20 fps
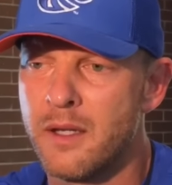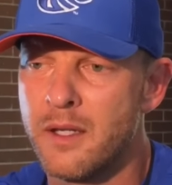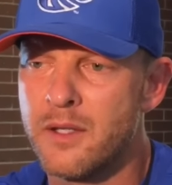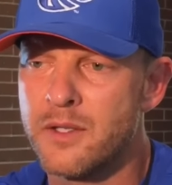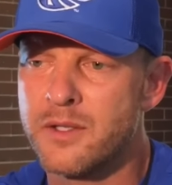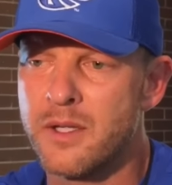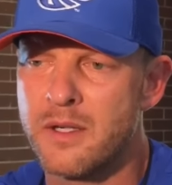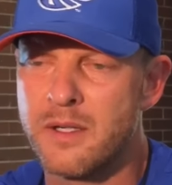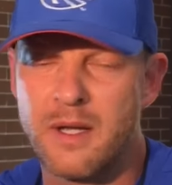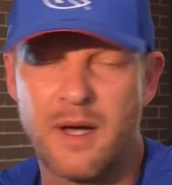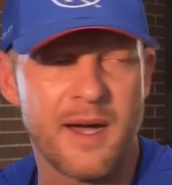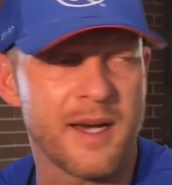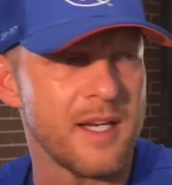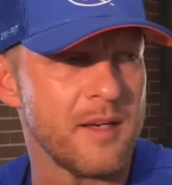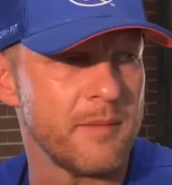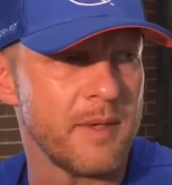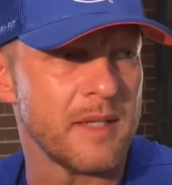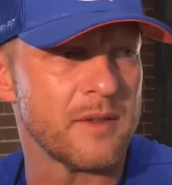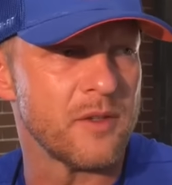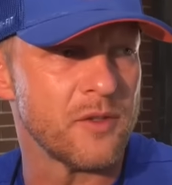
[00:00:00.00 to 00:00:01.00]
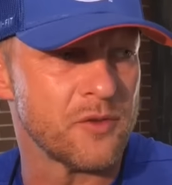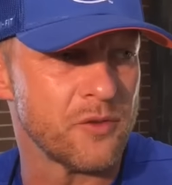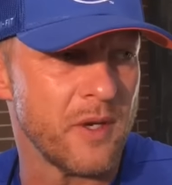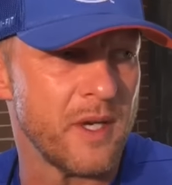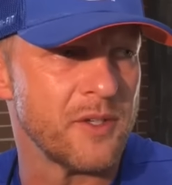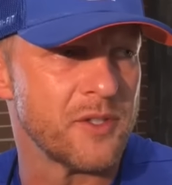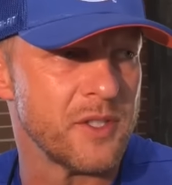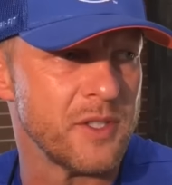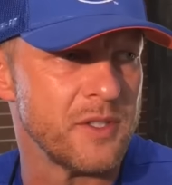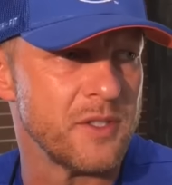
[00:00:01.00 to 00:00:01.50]
You start talking about the
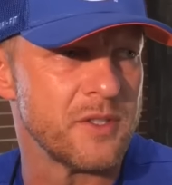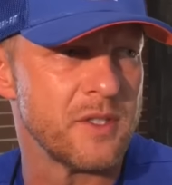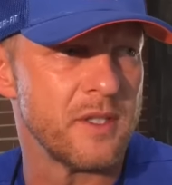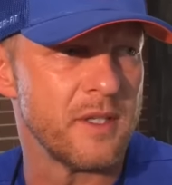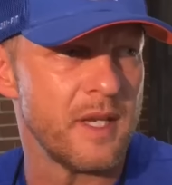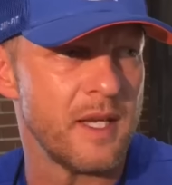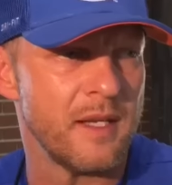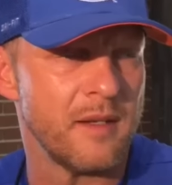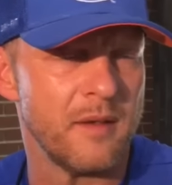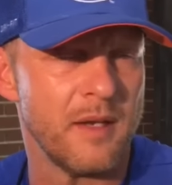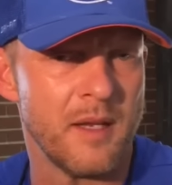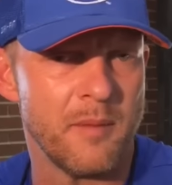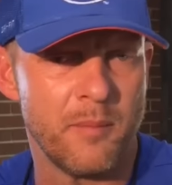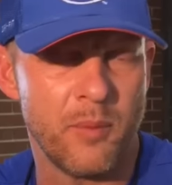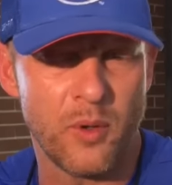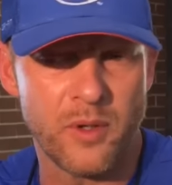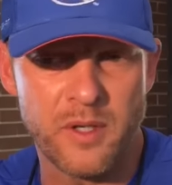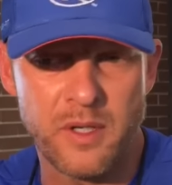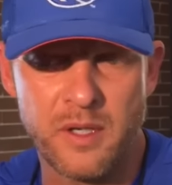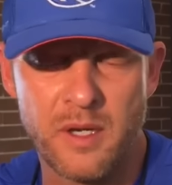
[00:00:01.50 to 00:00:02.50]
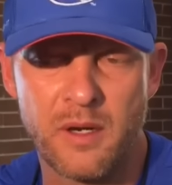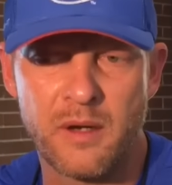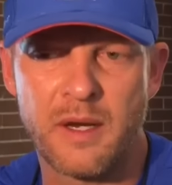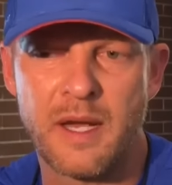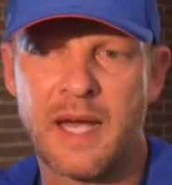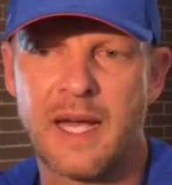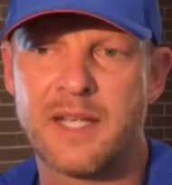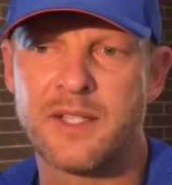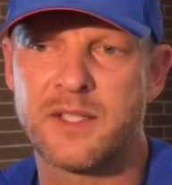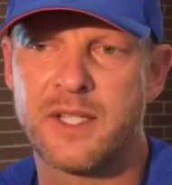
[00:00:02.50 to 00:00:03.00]
trenches and, and, and putting young
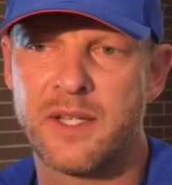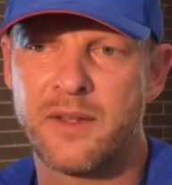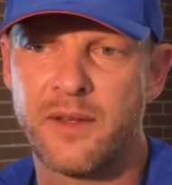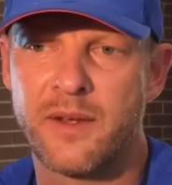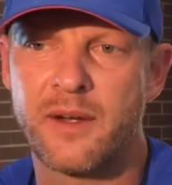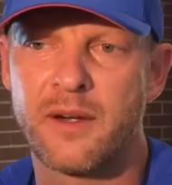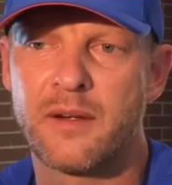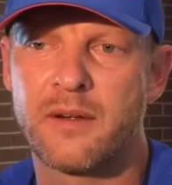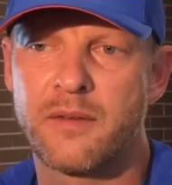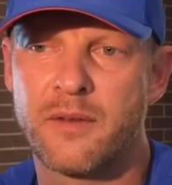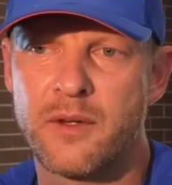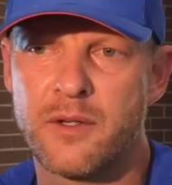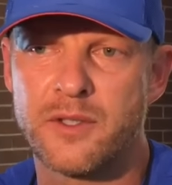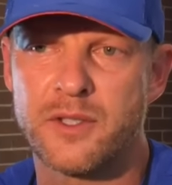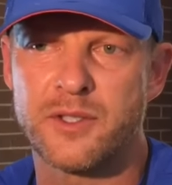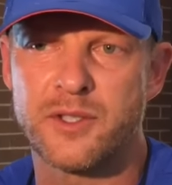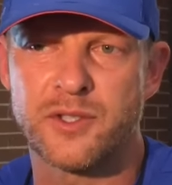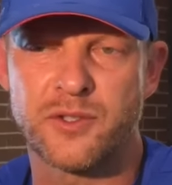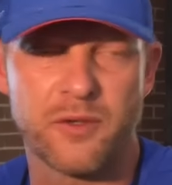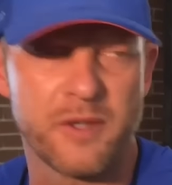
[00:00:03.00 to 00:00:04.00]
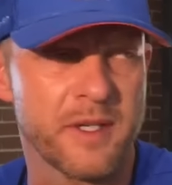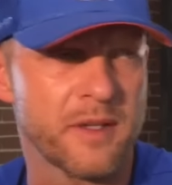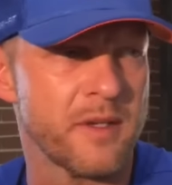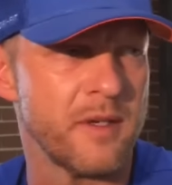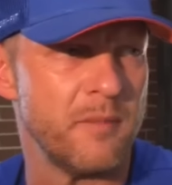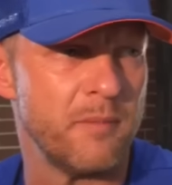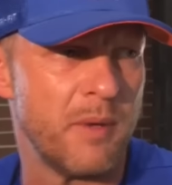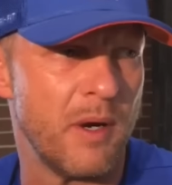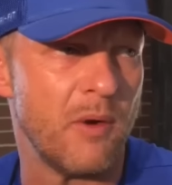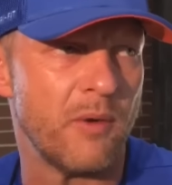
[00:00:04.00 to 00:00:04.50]
guys in there. There's a strength
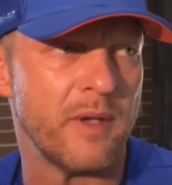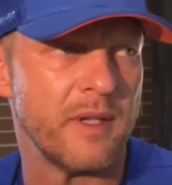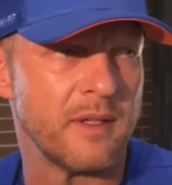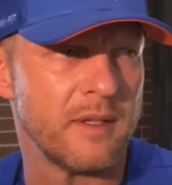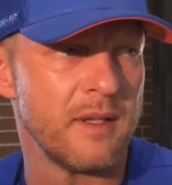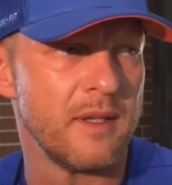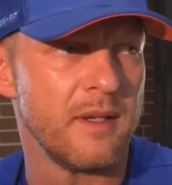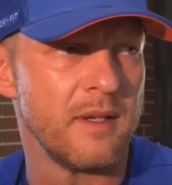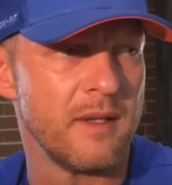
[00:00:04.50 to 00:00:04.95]
component